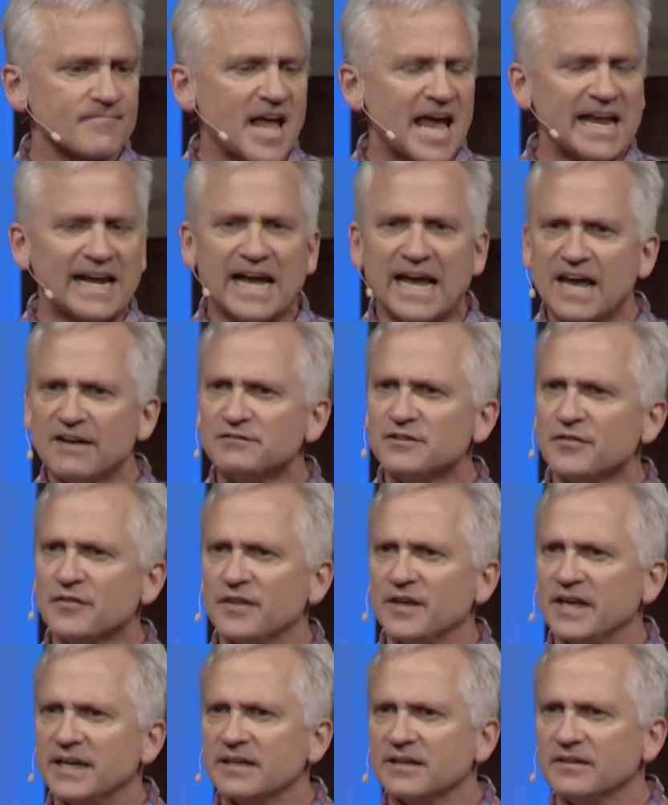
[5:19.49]
And I have to
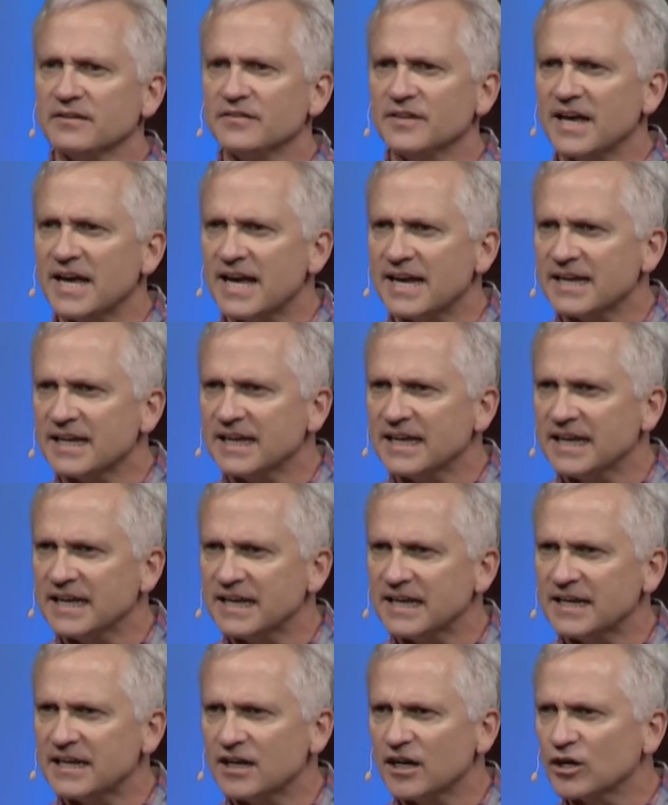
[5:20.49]
think that
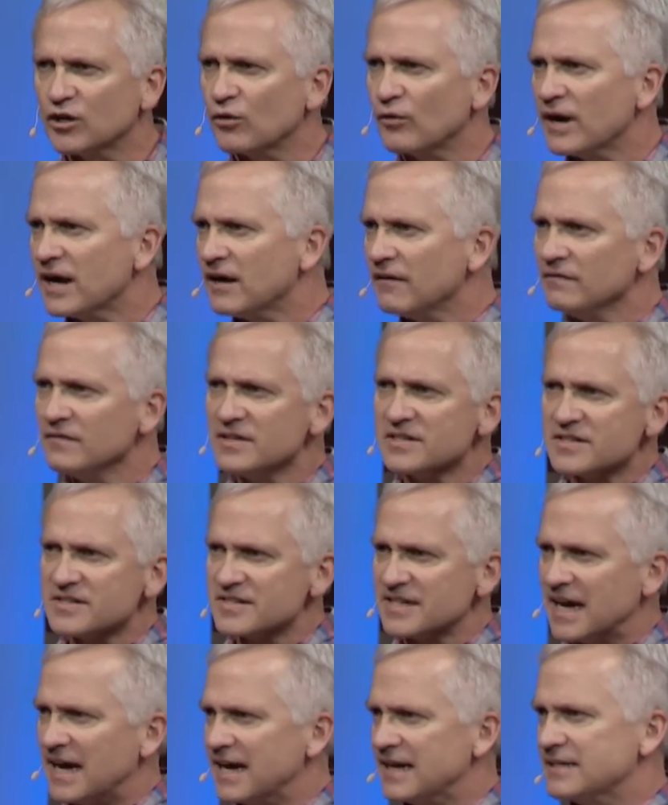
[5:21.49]
in a crowd this
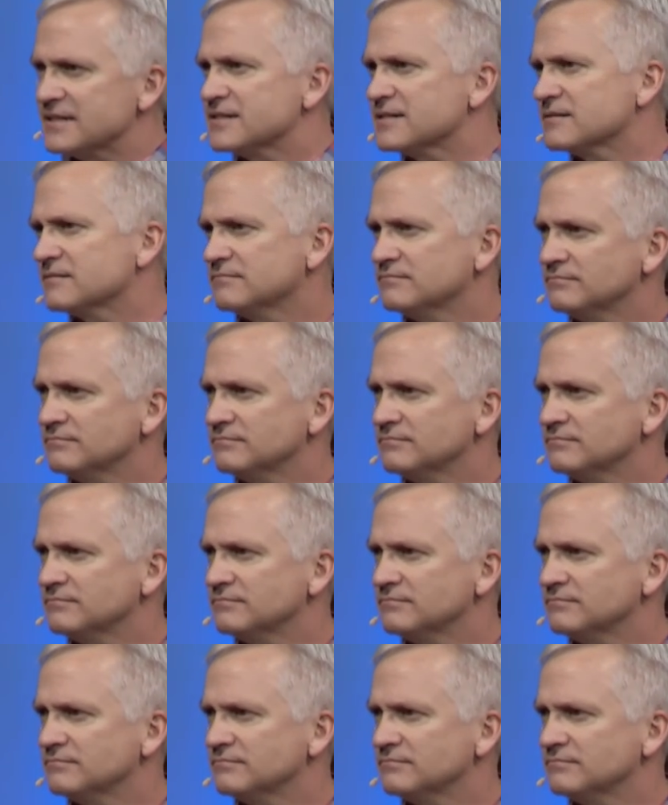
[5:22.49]
size,